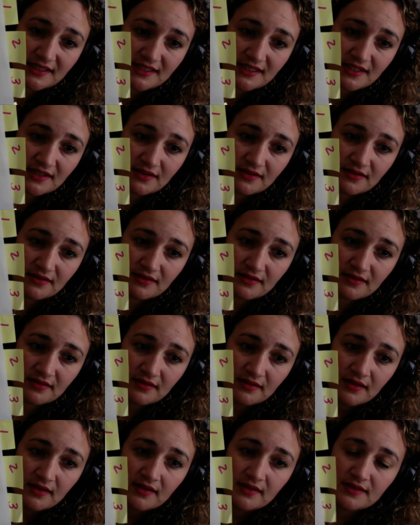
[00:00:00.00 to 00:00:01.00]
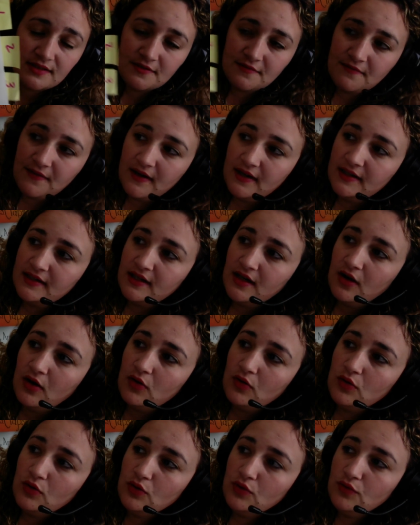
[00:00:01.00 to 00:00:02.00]
here to find
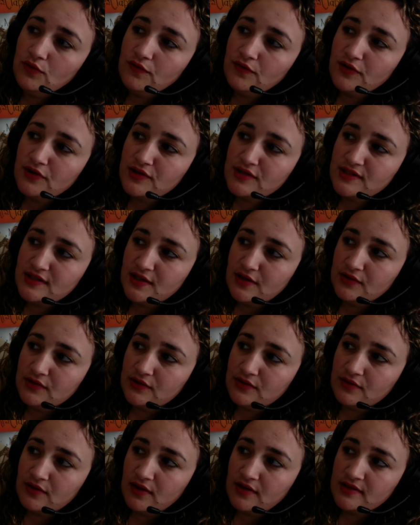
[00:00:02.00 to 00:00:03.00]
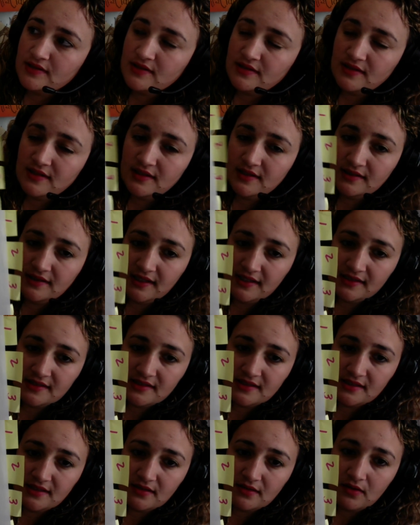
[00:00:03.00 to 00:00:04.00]
out who first sailed across the
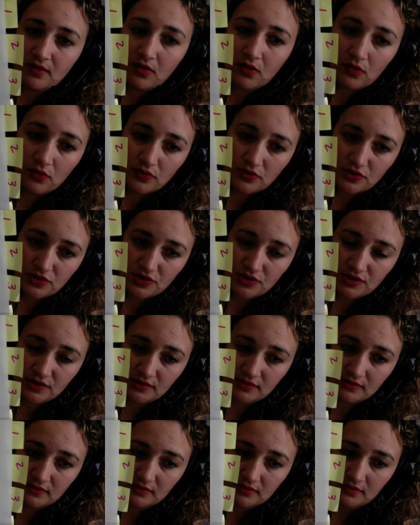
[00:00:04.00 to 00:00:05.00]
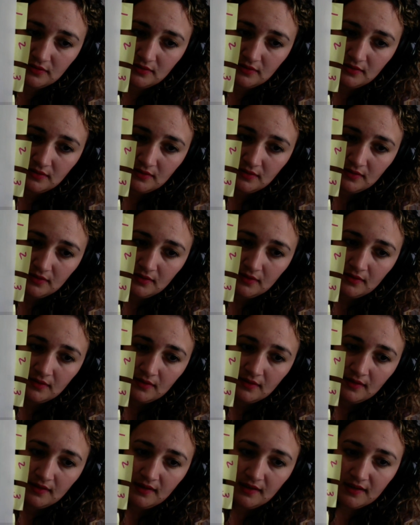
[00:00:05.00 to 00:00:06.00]
Atlantic Ocean.
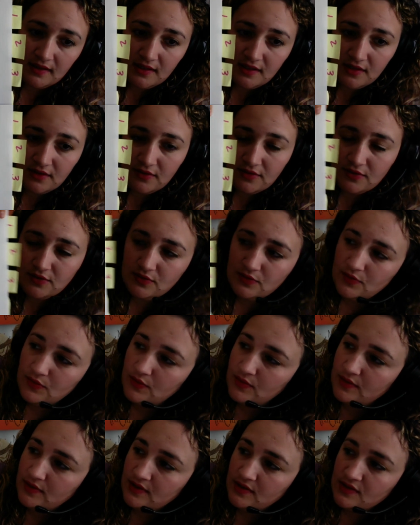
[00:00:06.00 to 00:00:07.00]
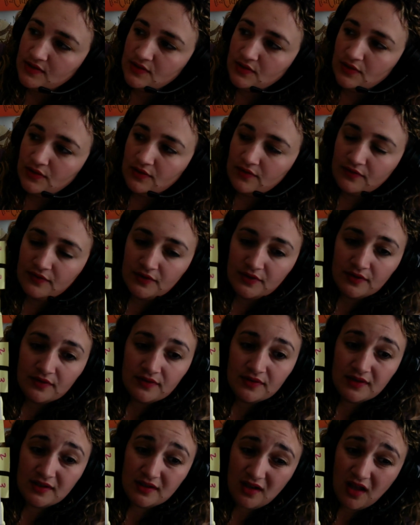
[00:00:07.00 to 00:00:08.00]
And here you need to look for
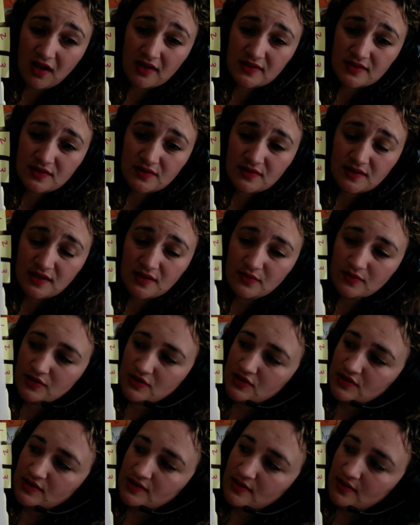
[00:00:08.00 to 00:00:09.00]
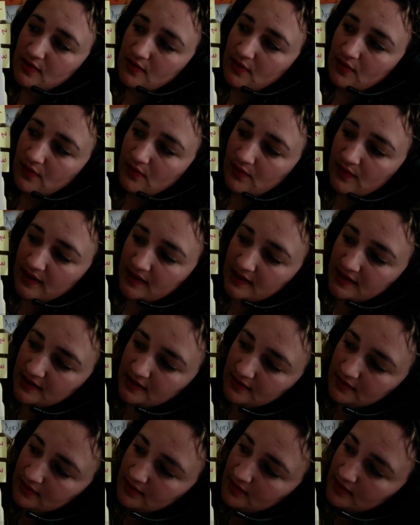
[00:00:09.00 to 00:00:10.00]
the glossary, which is right
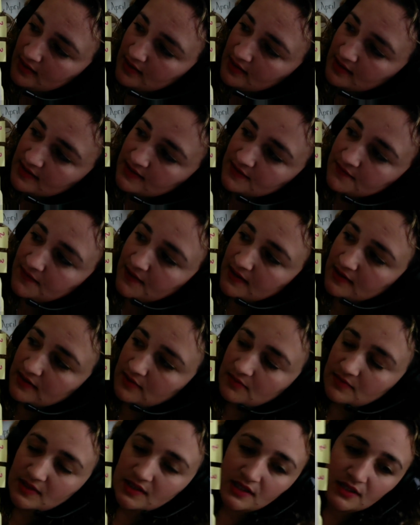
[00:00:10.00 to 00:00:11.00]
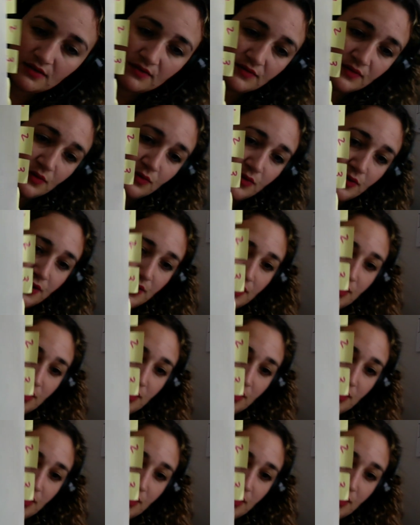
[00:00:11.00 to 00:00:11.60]
here, to find the meaning of the word